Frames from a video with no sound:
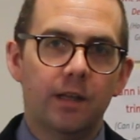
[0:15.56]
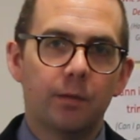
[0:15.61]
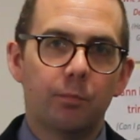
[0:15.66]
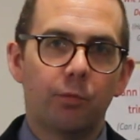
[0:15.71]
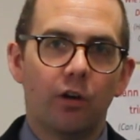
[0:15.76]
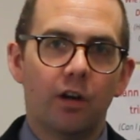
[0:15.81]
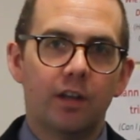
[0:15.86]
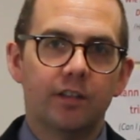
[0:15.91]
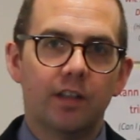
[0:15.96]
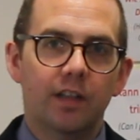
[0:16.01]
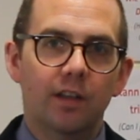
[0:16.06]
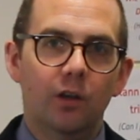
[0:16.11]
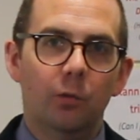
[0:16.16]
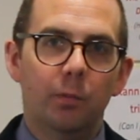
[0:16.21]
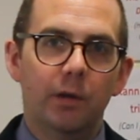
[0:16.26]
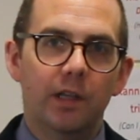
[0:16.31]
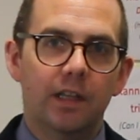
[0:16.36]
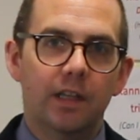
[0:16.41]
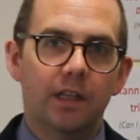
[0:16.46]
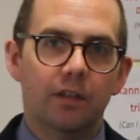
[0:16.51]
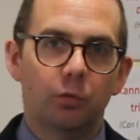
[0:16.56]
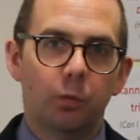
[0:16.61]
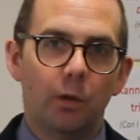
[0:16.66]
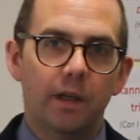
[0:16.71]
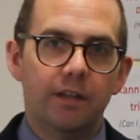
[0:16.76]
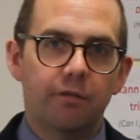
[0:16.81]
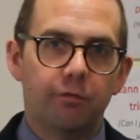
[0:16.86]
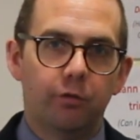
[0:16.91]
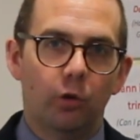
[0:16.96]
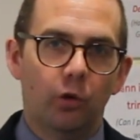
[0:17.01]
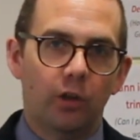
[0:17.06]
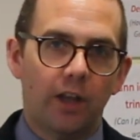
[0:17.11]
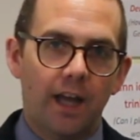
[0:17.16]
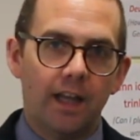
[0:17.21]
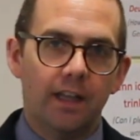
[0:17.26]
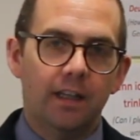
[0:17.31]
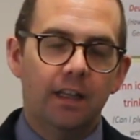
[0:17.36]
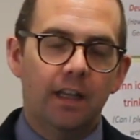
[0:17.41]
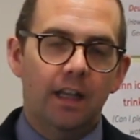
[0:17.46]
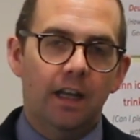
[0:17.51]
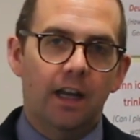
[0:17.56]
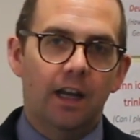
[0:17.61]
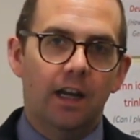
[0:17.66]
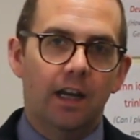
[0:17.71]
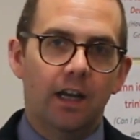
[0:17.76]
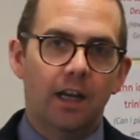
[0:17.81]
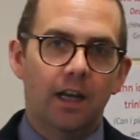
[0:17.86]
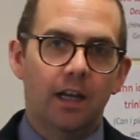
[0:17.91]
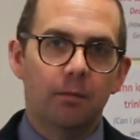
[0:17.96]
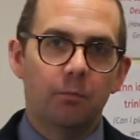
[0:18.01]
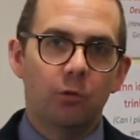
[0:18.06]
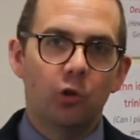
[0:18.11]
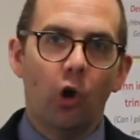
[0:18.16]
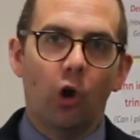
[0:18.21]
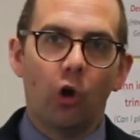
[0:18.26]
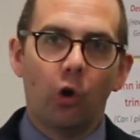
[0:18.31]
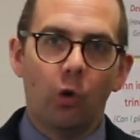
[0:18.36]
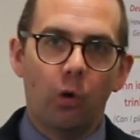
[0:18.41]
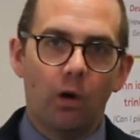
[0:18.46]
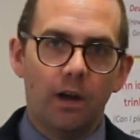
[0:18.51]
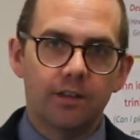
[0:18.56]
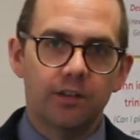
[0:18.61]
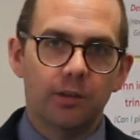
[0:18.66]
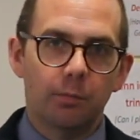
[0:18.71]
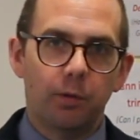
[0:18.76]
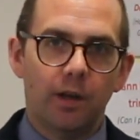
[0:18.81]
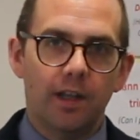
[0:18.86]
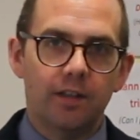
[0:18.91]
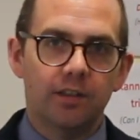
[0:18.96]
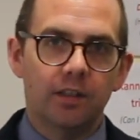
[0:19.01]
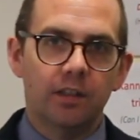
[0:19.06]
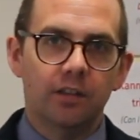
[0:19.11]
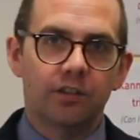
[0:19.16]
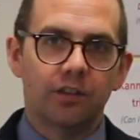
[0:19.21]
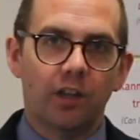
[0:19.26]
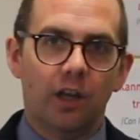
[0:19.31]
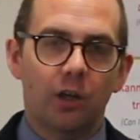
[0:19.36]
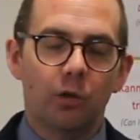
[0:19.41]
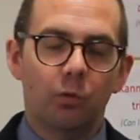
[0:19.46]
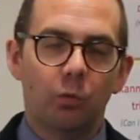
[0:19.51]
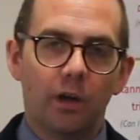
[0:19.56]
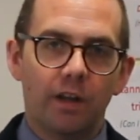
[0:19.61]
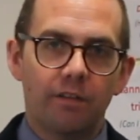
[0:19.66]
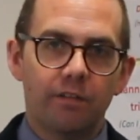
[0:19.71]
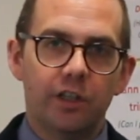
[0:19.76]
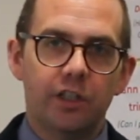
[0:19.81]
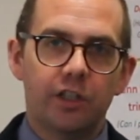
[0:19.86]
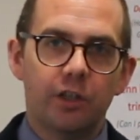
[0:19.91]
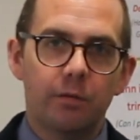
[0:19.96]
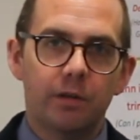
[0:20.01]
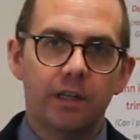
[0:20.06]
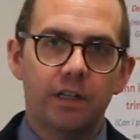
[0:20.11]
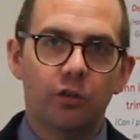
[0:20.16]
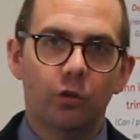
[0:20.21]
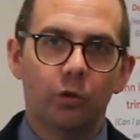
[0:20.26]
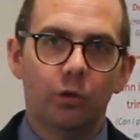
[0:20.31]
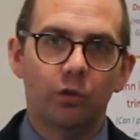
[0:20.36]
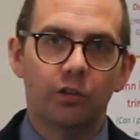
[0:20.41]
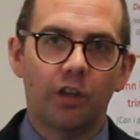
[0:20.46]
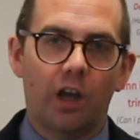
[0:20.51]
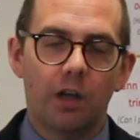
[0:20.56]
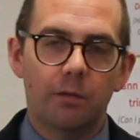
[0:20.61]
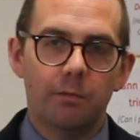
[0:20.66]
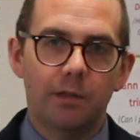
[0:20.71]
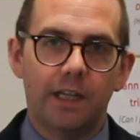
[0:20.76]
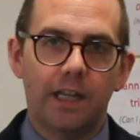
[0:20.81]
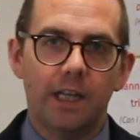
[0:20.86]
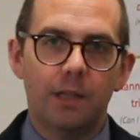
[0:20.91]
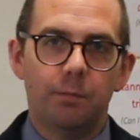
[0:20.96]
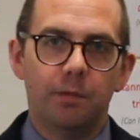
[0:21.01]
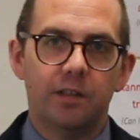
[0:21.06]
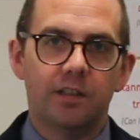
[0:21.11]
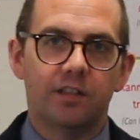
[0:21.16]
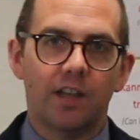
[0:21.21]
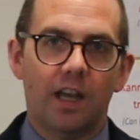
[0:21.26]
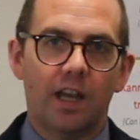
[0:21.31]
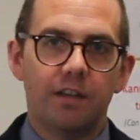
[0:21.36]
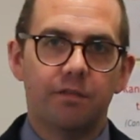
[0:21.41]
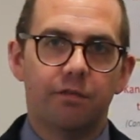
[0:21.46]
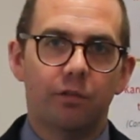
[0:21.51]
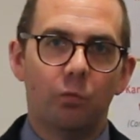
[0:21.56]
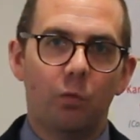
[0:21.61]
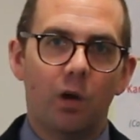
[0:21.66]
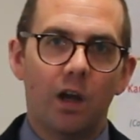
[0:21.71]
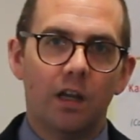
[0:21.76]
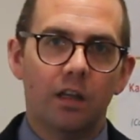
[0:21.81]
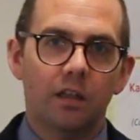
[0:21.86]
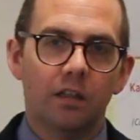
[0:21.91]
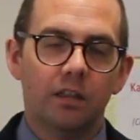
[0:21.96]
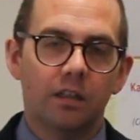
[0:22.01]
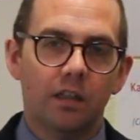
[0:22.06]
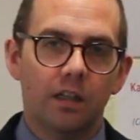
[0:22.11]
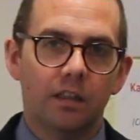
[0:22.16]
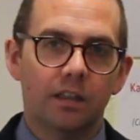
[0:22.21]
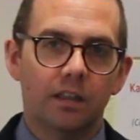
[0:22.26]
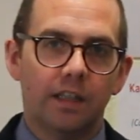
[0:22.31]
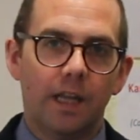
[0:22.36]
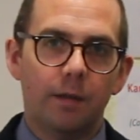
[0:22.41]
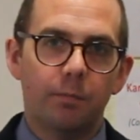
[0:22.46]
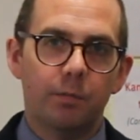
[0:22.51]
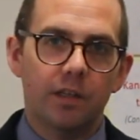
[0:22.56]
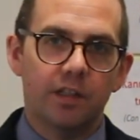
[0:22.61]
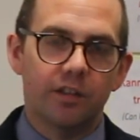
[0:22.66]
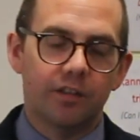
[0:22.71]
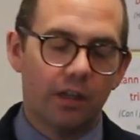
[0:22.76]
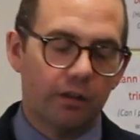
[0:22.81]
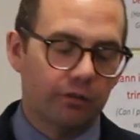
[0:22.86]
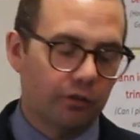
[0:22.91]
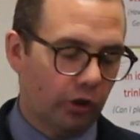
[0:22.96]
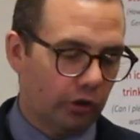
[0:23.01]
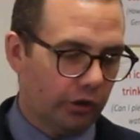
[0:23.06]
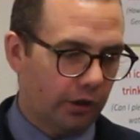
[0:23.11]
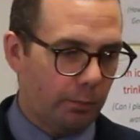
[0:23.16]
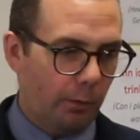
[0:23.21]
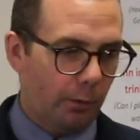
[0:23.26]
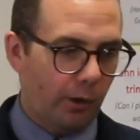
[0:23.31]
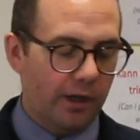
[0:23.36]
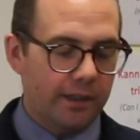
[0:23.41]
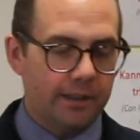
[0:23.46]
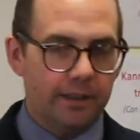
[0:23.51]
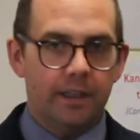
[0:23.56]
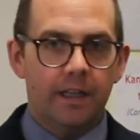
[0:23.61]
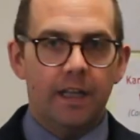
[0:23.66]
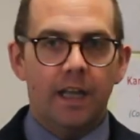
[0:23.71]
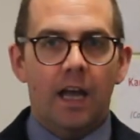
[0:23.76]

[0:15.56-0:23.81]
the price a little bit this week for that. Not quite so pleasant, so whatever you're doing indoors, I hope you're keeping safe and well and keeping yourselves occupied.